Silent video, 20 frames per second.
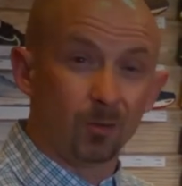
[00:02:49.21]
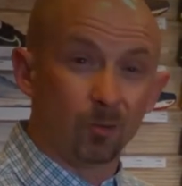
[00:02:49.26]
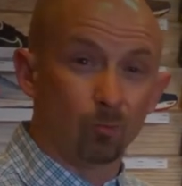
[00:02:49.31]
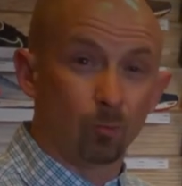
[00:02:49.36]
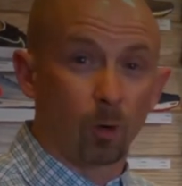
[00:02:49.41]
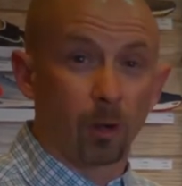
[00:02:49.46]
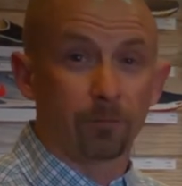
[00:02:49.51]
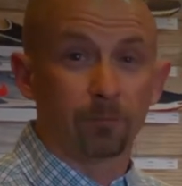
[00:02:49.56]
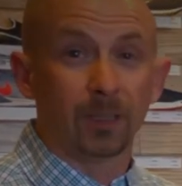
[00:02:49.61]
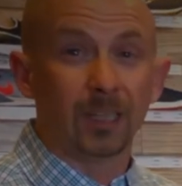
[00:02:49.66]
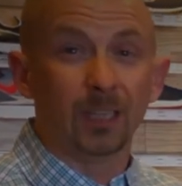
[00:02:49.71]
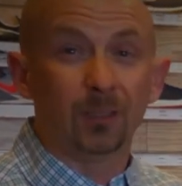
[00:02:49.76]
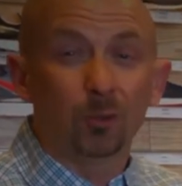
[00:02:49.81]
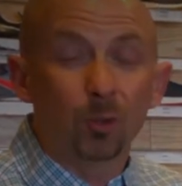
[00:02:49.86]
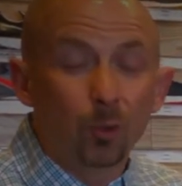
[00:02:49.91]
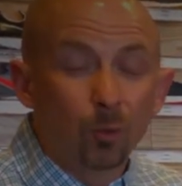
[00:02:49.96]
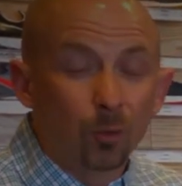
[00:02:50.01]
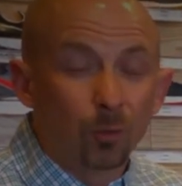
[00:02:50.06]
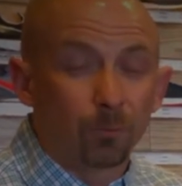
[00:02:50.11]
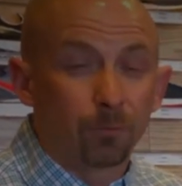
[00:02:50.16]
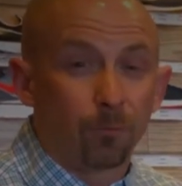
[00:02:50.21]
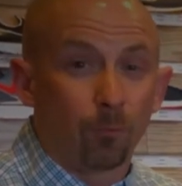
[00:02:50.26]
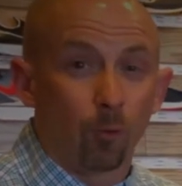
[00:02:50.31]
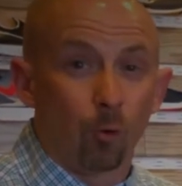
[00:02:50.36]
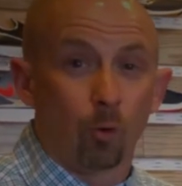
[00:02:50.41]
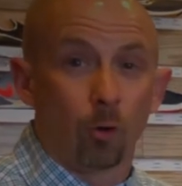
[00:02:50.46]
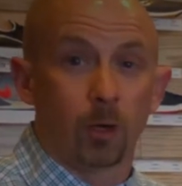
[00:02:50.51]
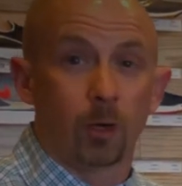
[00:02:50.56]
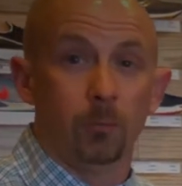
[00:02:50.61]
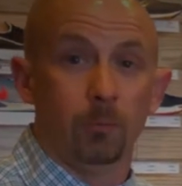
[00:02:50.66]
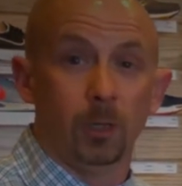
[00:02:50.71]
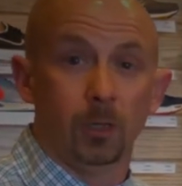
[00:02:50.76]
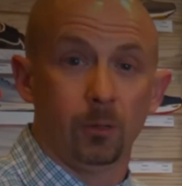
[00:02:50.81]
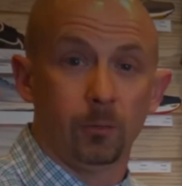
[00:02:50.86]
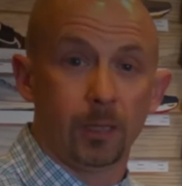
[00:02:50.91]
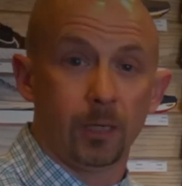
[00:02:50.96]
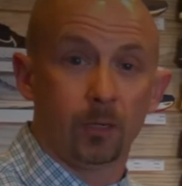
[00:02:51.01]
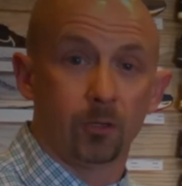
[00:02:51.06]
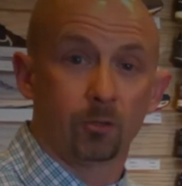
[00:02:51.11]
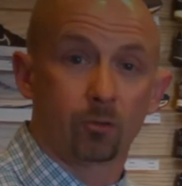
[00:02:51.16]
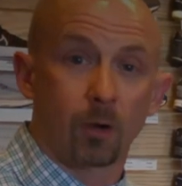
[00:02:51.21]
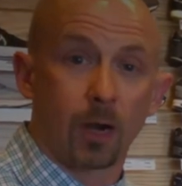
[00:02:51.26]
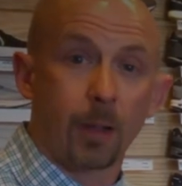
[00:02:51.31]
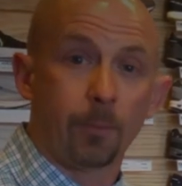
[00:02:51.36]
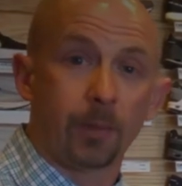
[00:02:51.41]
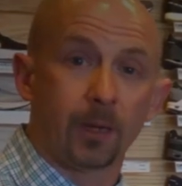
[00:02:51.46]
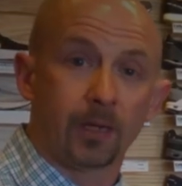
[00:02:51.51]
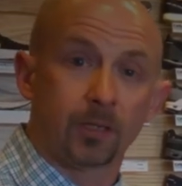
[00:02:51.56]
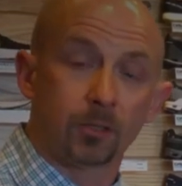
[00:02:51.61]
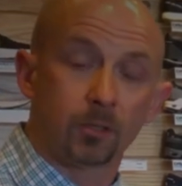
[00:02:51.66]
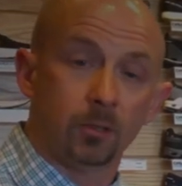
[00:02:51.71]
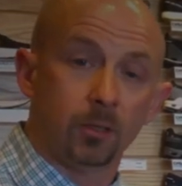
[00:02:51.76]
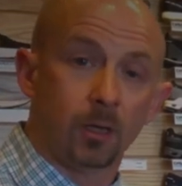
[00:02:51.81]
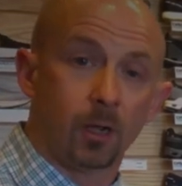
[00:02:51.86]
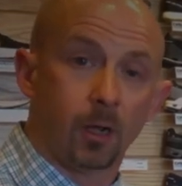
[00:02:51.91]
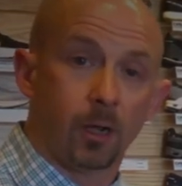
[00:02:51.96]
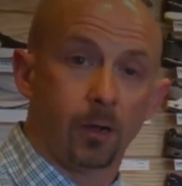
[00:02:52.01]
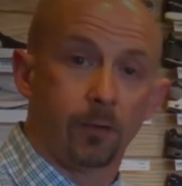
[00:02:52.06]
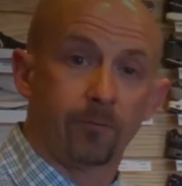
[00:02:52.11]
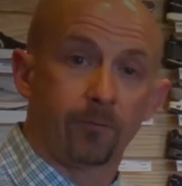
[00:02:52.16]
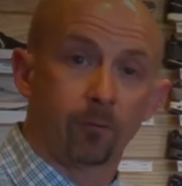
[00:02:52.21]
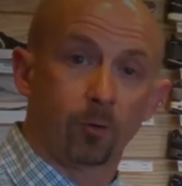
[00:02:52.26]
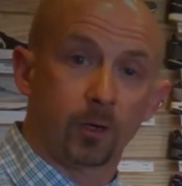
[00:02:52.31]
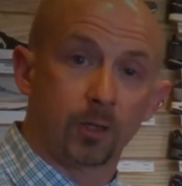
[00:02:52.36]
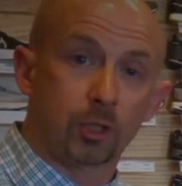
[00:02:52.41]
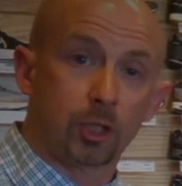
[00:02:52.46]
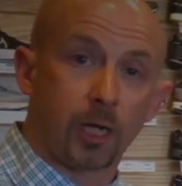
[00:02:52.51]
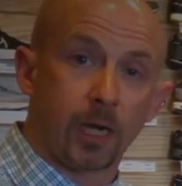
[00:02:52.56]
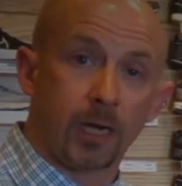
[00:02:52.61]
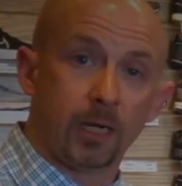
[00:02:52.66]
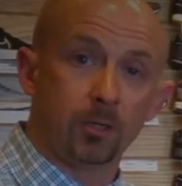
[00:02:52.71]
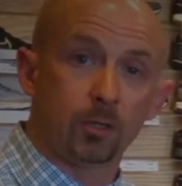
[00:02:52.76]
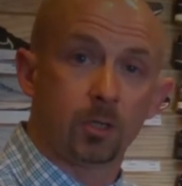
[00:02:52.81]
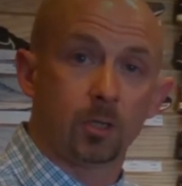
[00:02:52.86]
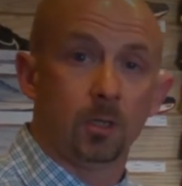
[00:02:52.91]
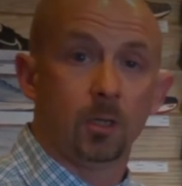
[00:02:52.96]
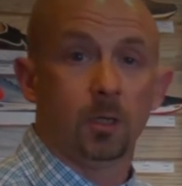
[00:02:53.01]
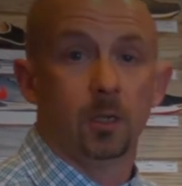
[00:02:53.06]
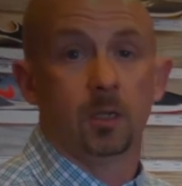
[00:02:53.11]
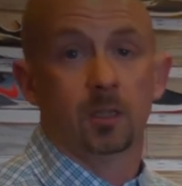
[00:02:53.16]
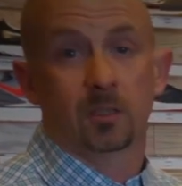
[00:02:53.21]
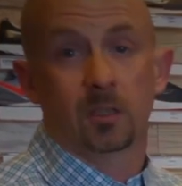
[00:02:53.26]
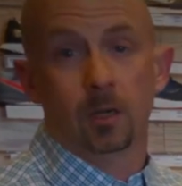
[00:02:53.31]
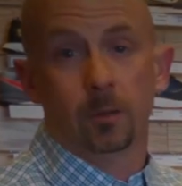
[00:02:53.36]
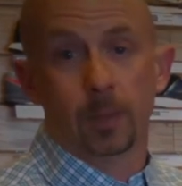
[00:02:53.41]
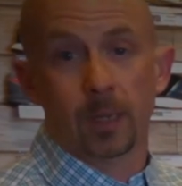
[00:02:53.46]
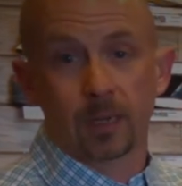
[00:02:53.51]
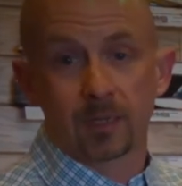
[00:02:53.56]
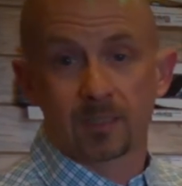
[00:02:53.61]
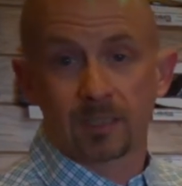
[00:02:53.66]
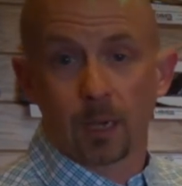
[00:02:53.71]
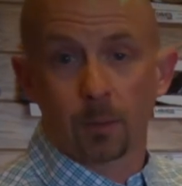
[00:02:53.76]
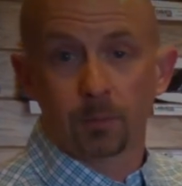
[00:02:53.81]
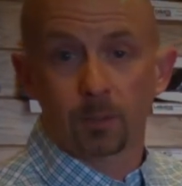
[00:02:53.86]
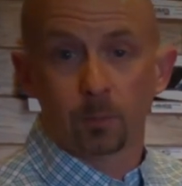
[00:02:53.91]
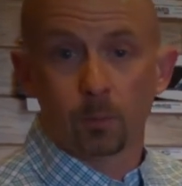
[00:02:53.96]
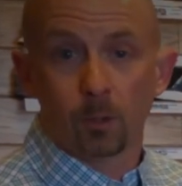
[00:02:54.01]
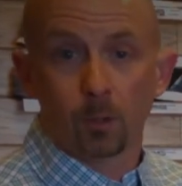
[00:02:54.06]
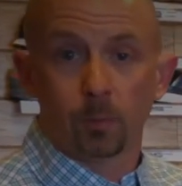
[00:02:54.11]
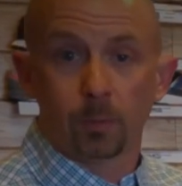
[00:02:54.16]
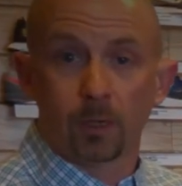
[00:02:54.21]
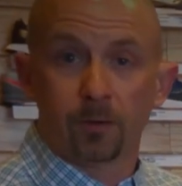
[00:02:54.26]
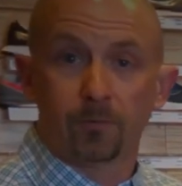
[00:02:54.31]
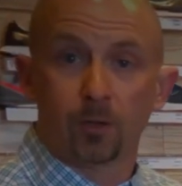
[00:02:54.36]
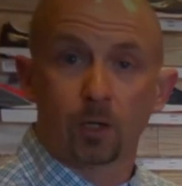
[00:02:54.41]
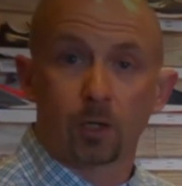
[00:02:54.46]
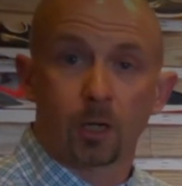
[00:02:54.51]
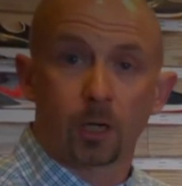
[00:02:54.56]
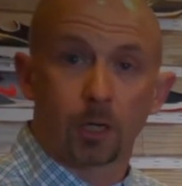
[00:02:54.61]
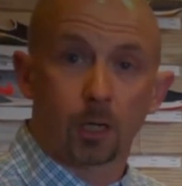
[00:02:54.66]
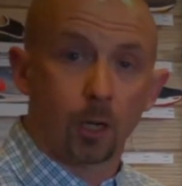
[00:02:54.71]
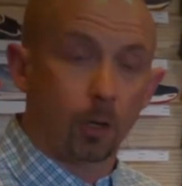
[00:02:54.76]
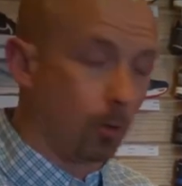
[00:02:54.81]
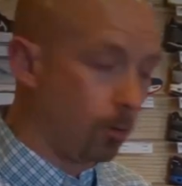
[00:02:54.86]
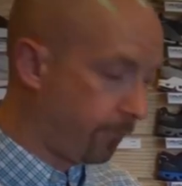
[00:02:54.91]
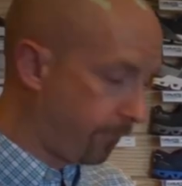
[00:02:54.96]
Roughly 2 to 4 millimeter drop for a change is going to be acceptable. But if you're going to go